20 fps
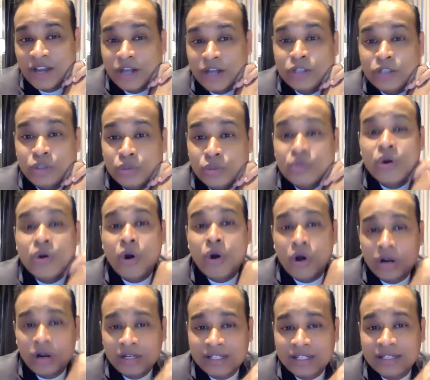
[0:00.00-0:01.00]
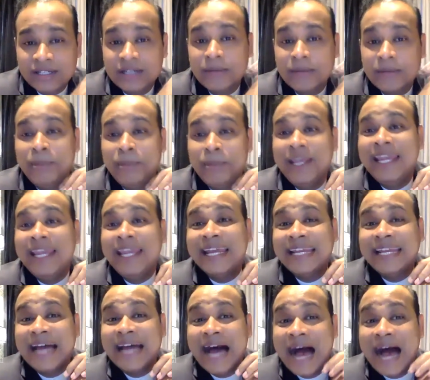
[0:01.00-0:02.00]
Do not be in
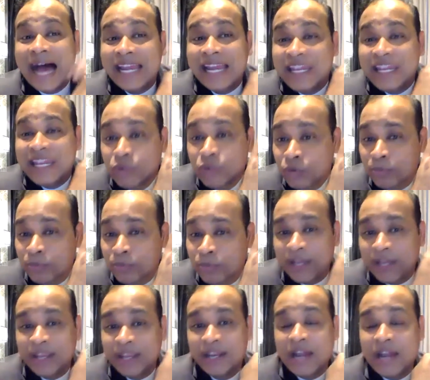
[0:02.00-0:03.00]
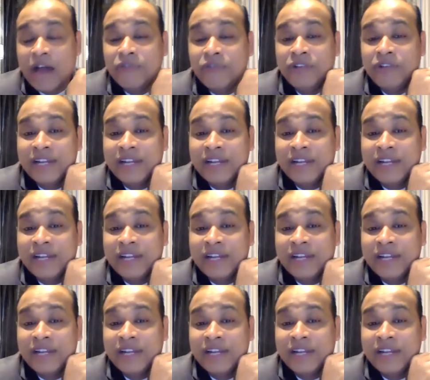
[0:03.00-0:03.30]
a honeymoon period after